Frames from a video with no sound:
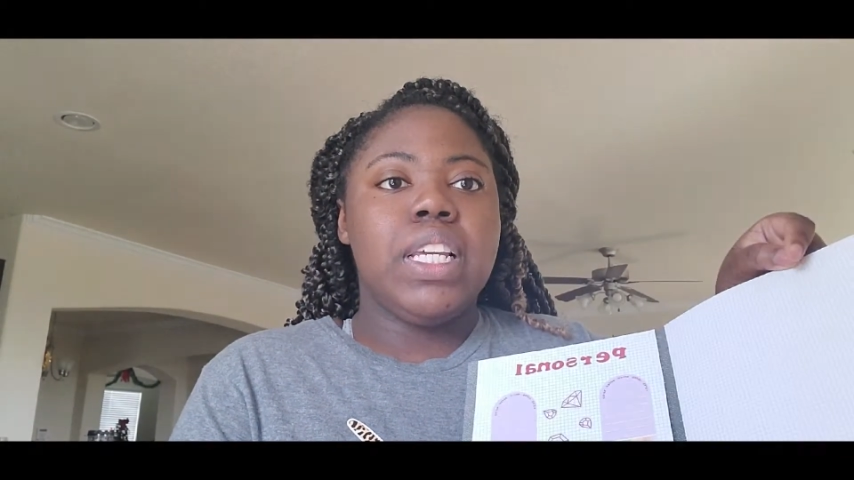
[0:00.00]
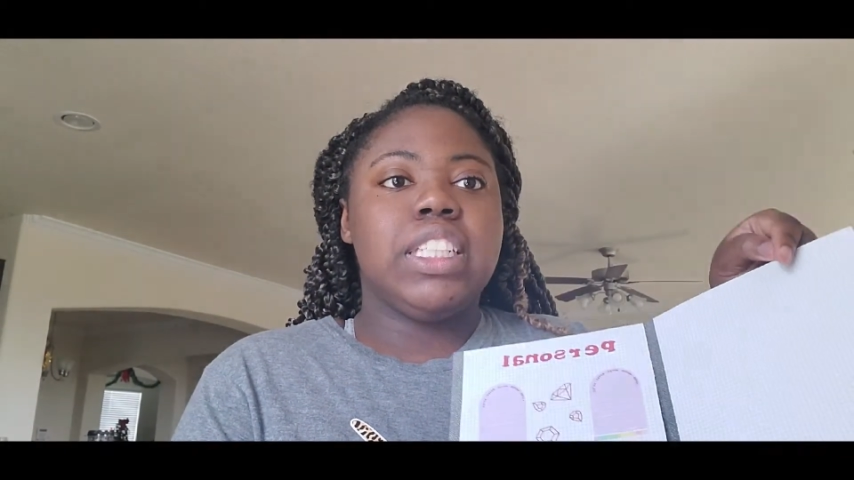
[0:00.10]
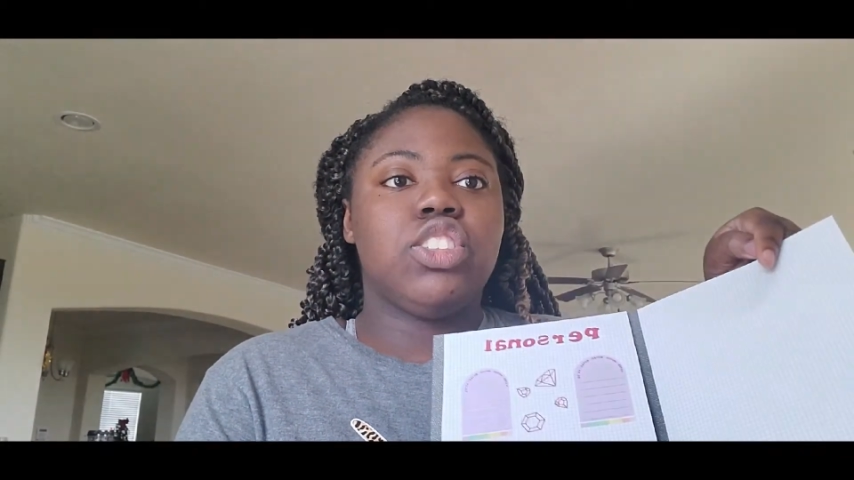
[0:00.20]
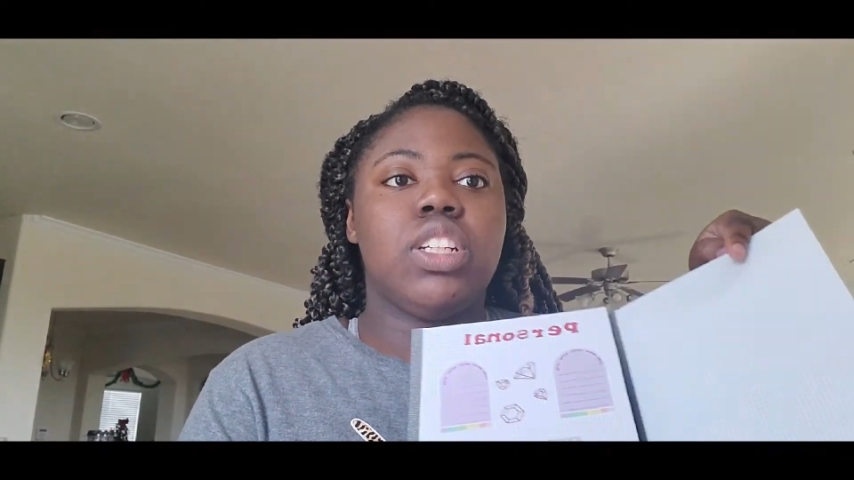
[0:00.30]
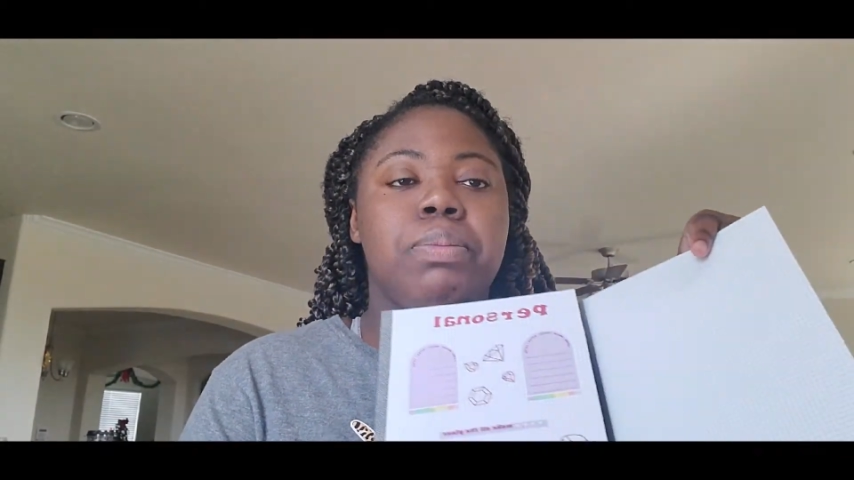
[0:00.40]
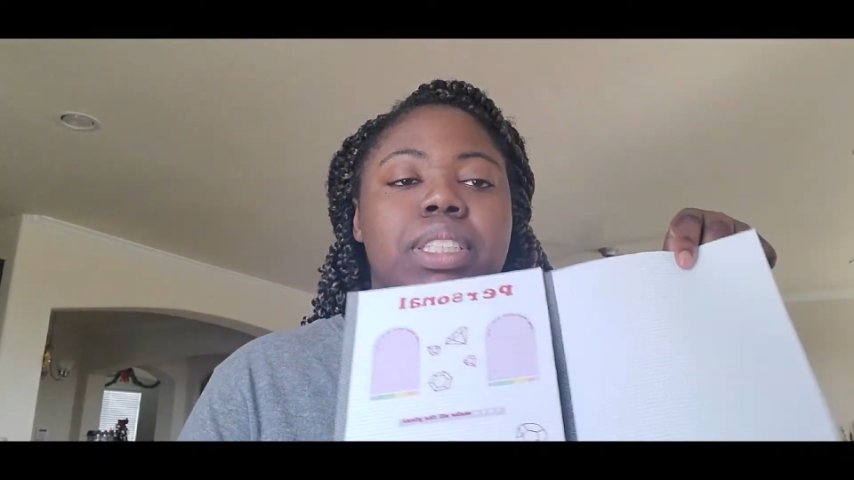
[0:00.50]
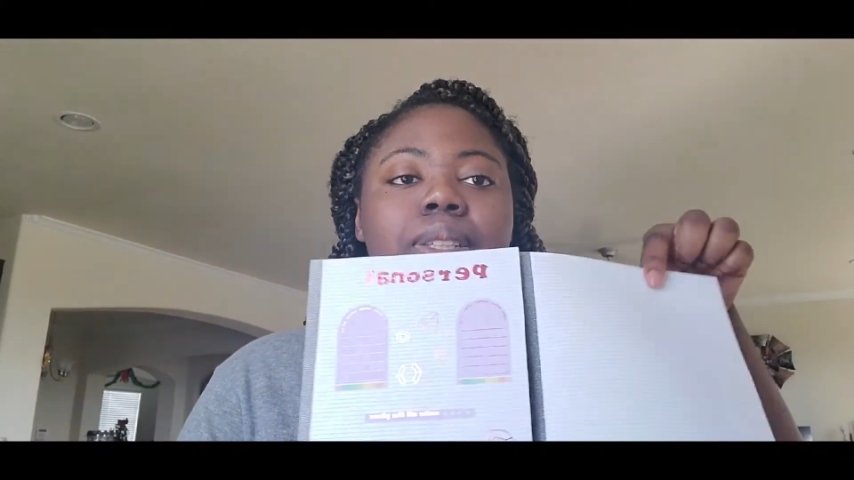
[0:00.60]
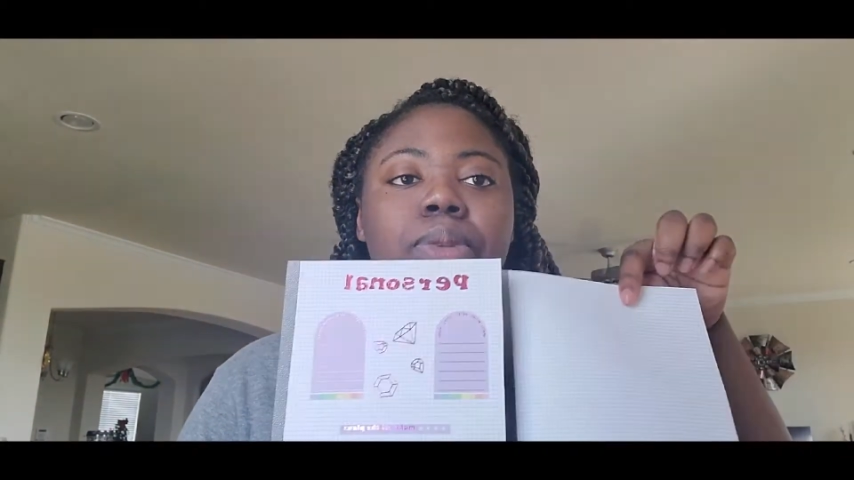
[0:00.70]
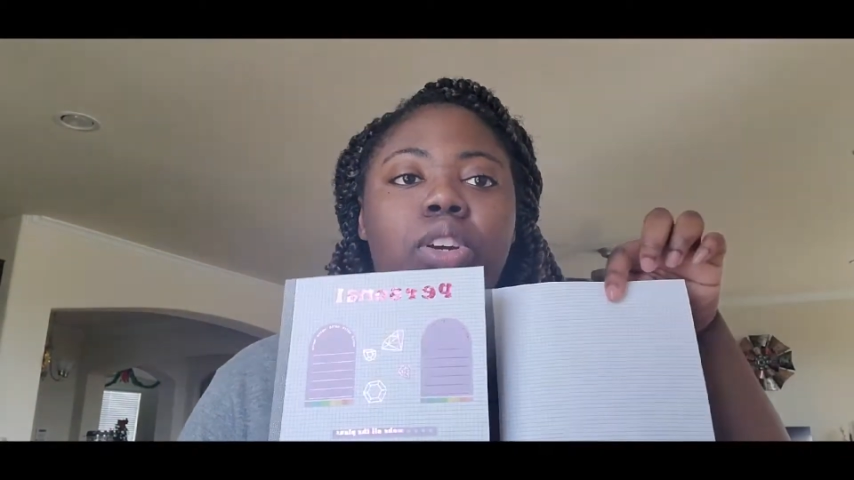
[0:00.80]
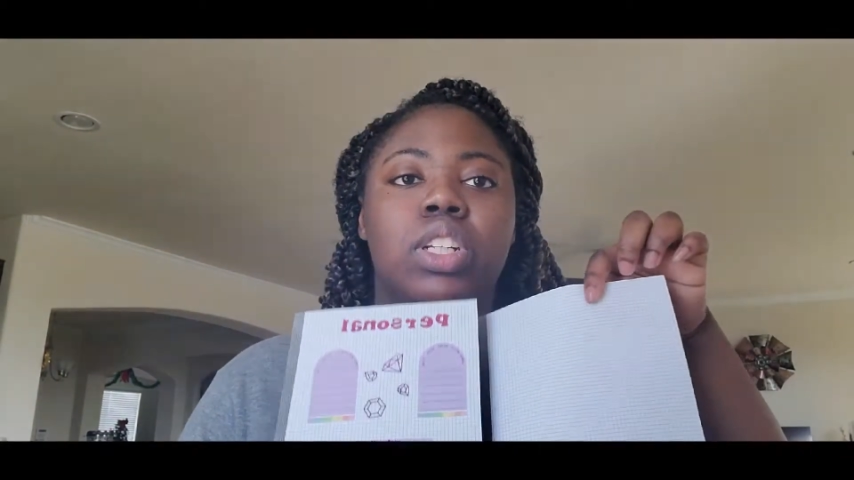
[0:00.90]
it's going to be
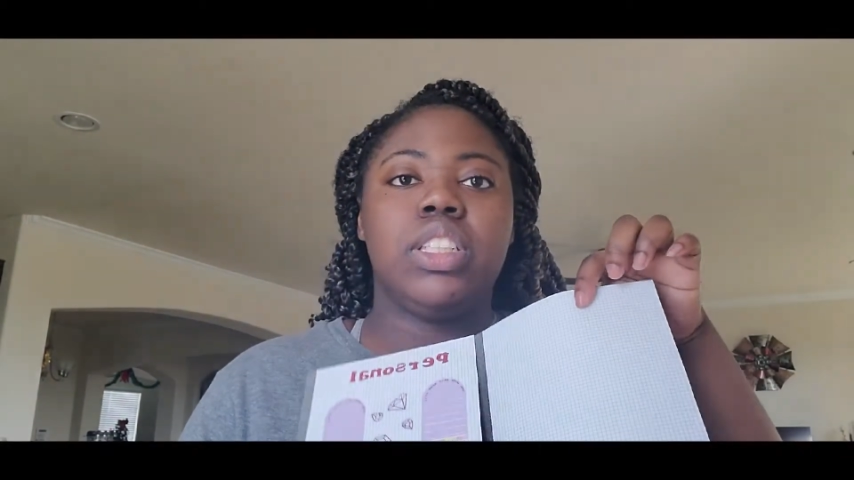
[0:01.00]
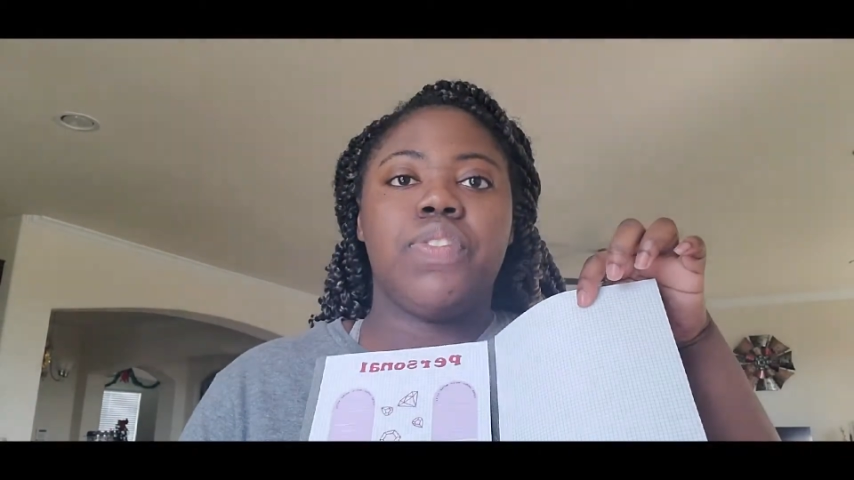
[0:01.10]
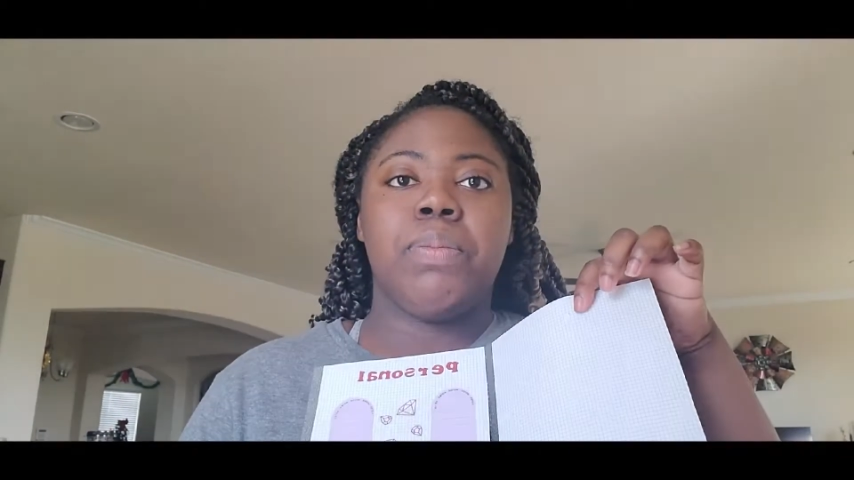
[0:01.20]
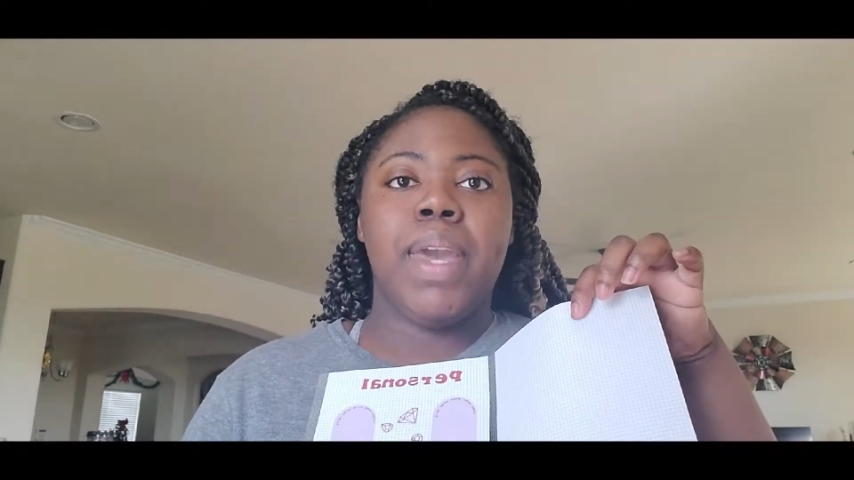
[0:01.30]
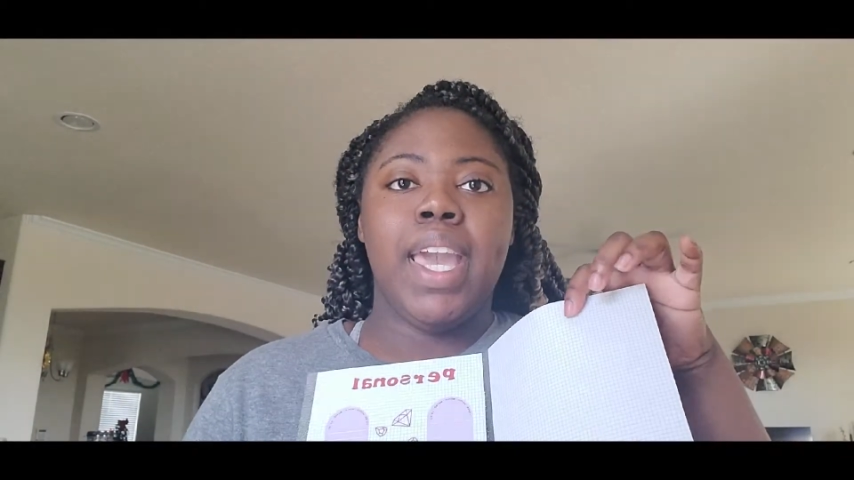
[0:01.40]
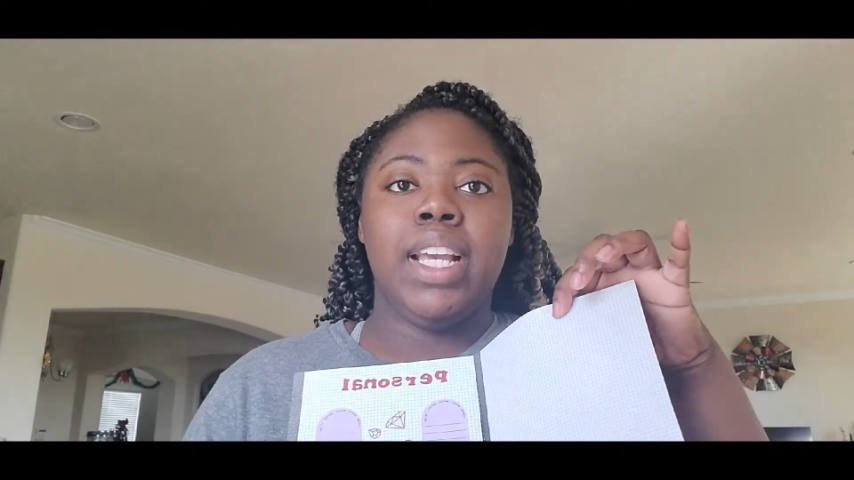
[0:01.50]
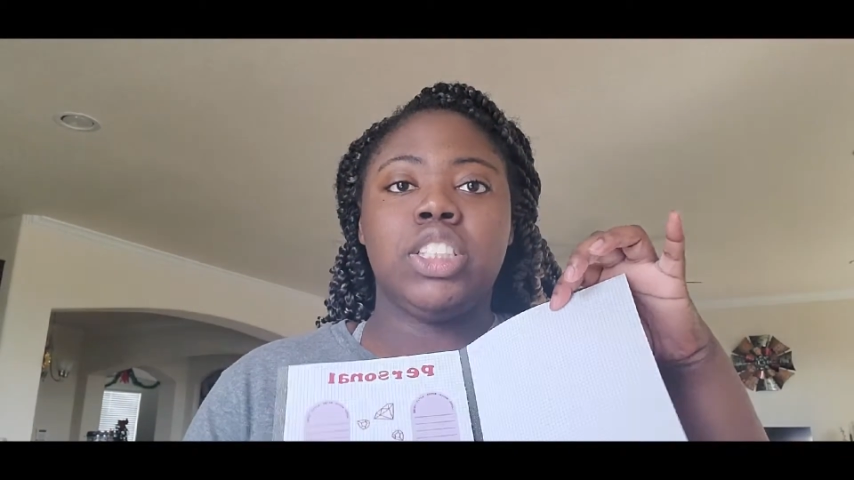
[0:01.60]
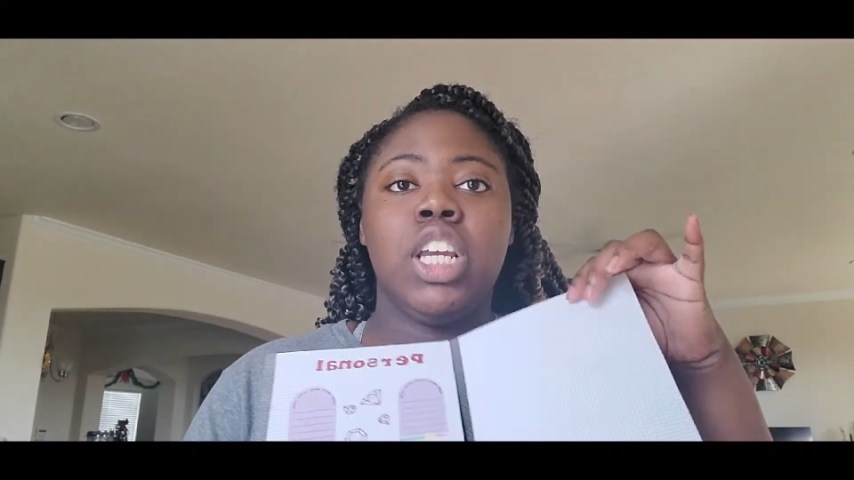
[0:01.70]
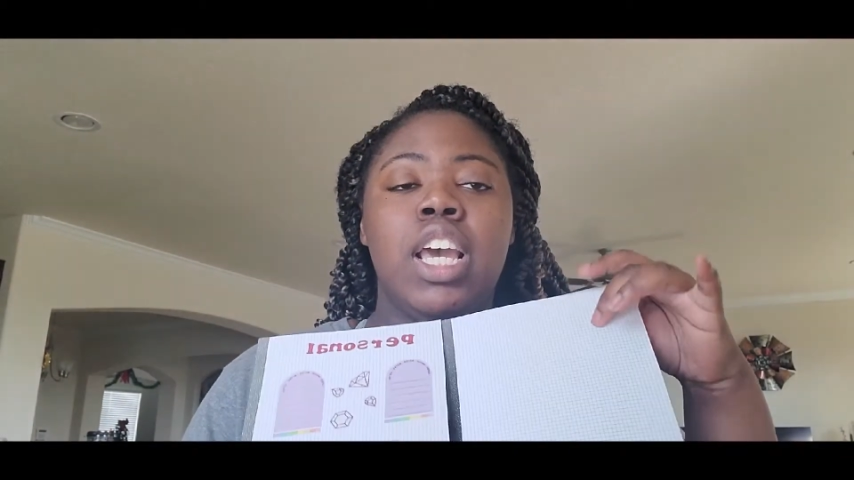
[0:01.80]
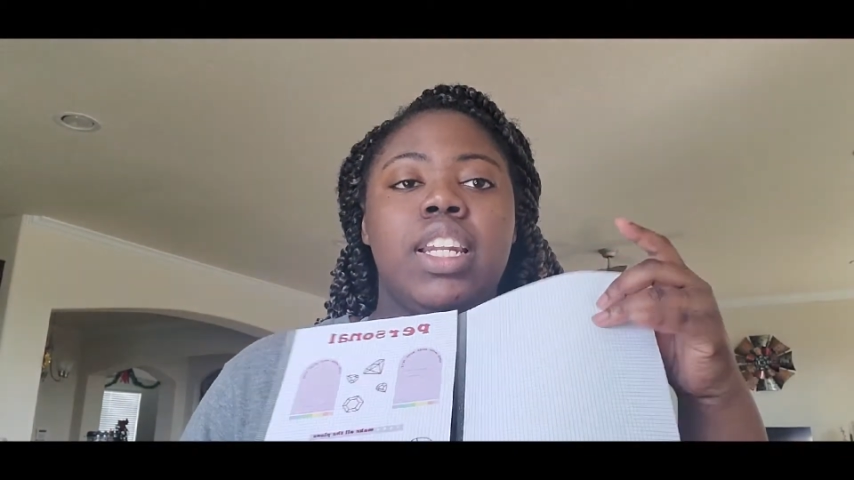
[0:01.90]
something on a different page.
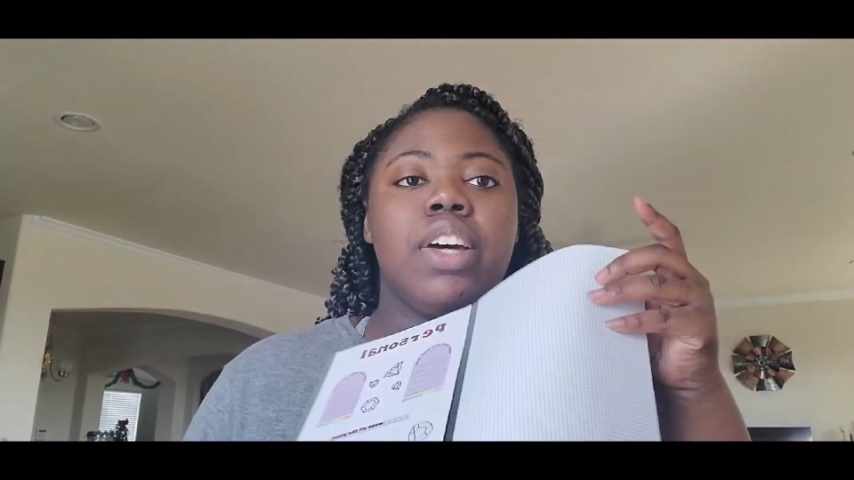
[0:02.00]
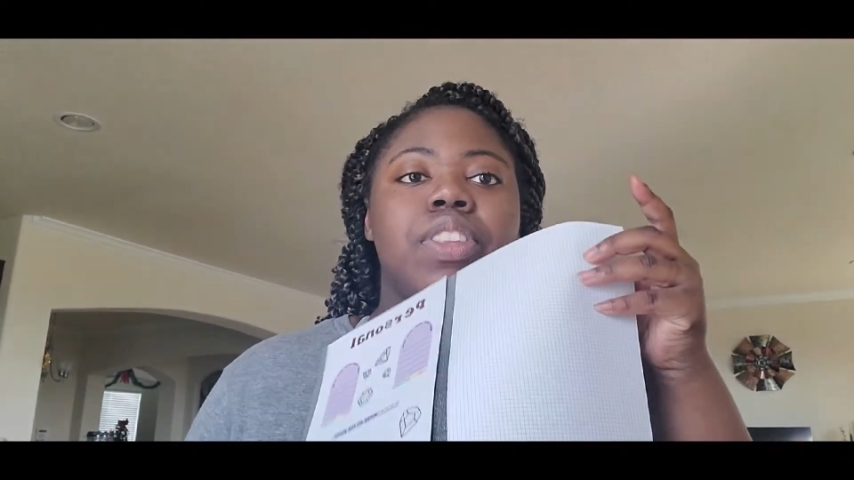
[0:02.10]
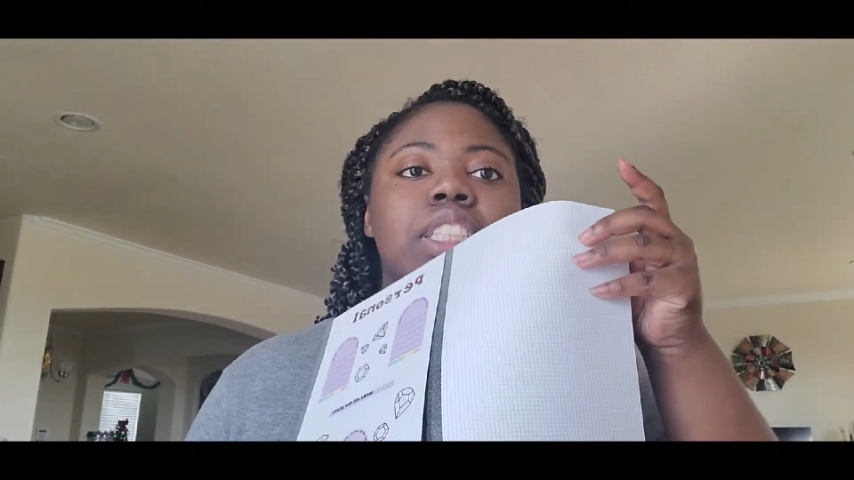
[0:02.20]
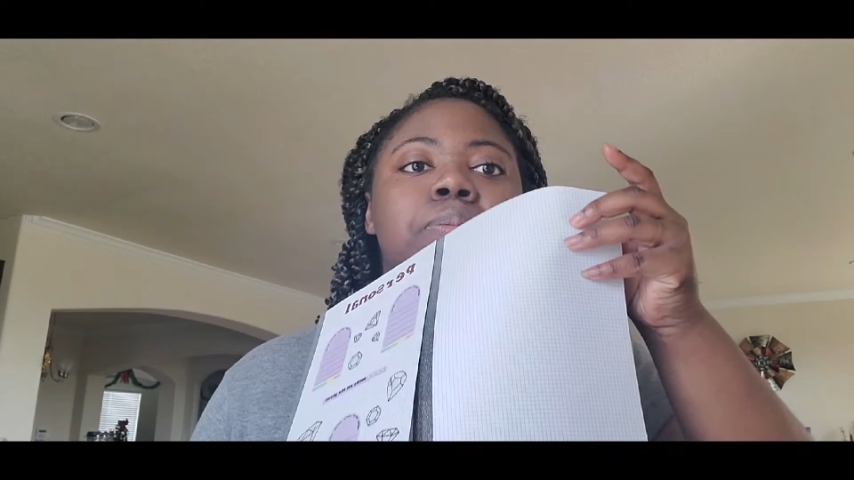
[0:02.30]
Now this